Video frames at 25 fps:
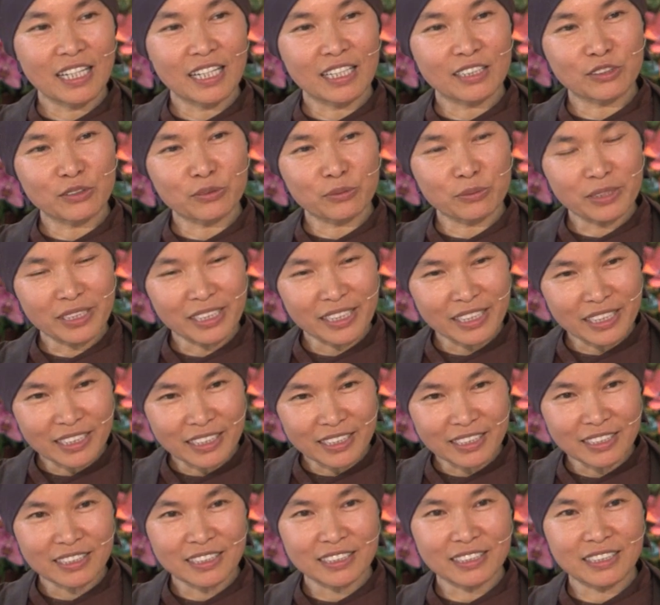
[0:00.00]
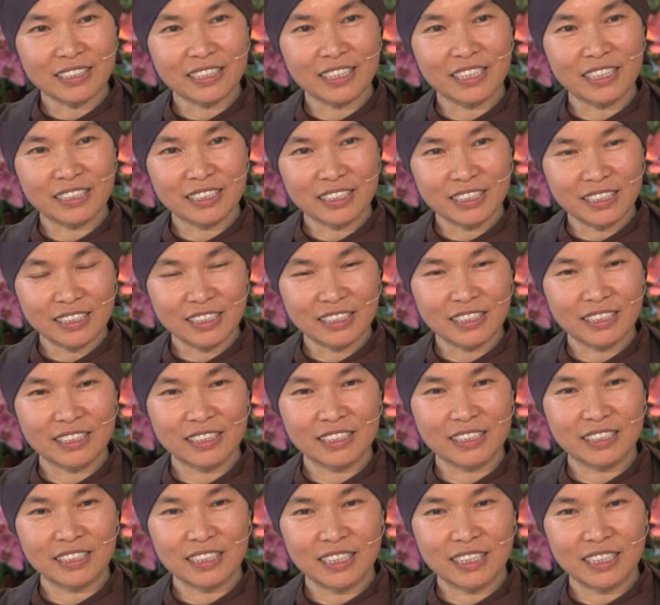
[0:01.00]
and to release the tension